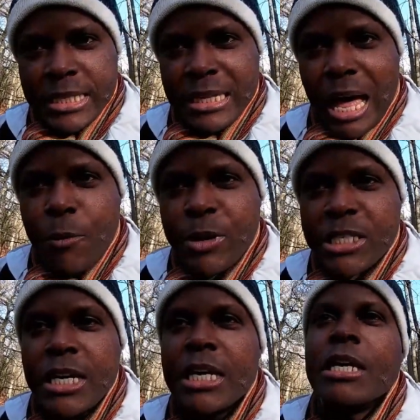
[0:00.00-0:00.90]
this
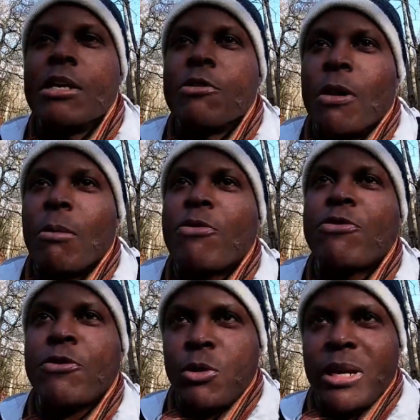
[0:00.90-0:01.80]
language from a
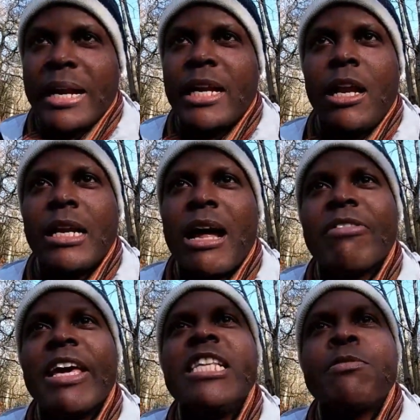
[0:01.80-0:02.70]
food that the Lord
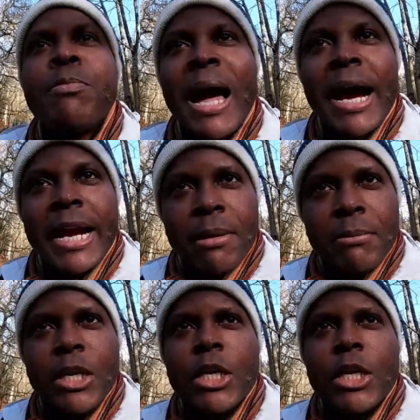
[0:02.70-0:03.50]
have inspired him